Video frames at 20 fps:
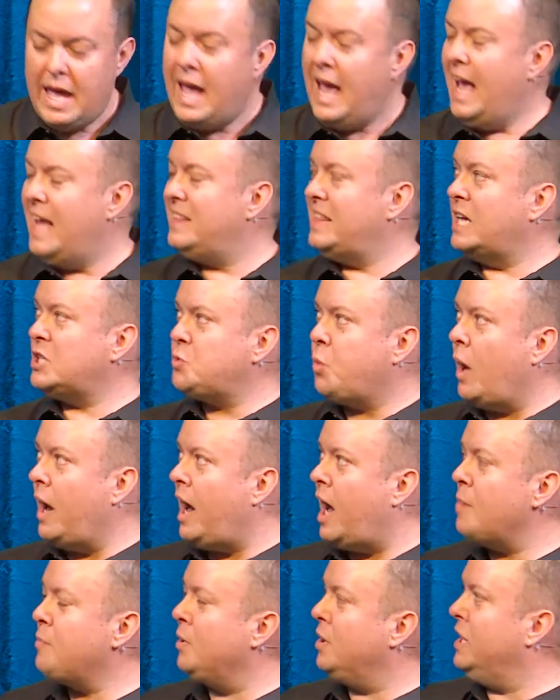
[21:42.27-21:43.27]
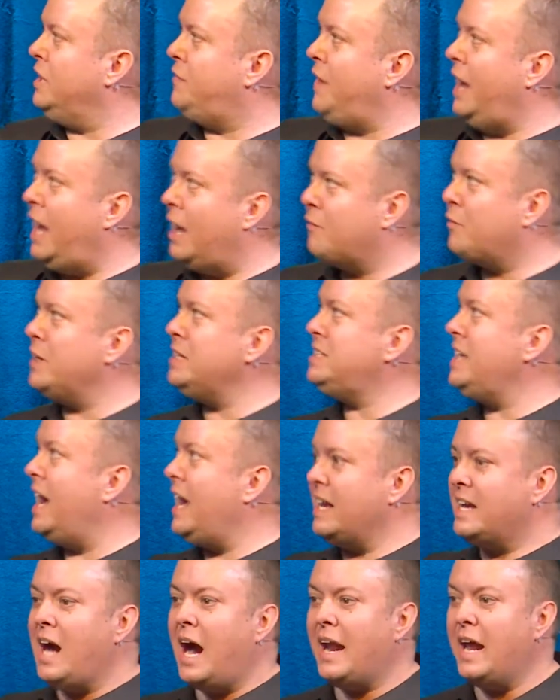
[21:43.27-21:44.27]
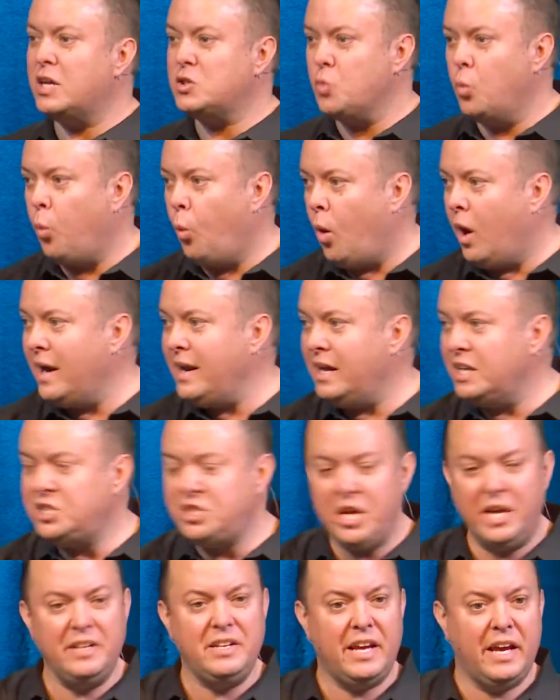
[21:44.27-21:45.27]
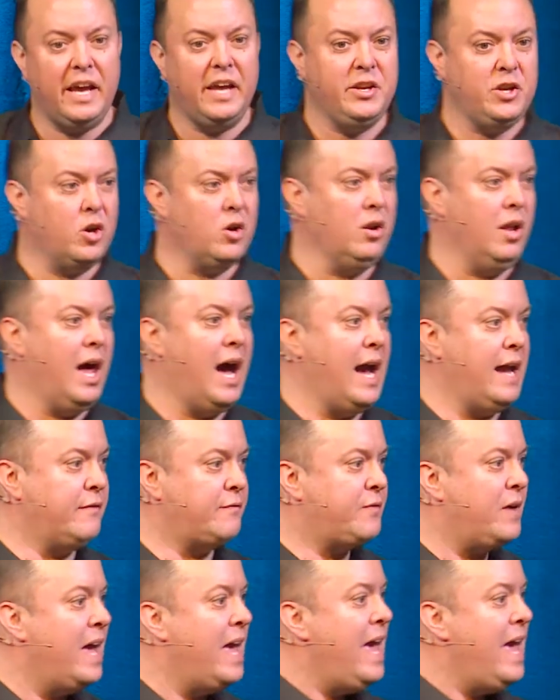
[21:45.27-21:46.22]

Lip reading: And that's why I believe every day God has one agenda in your life,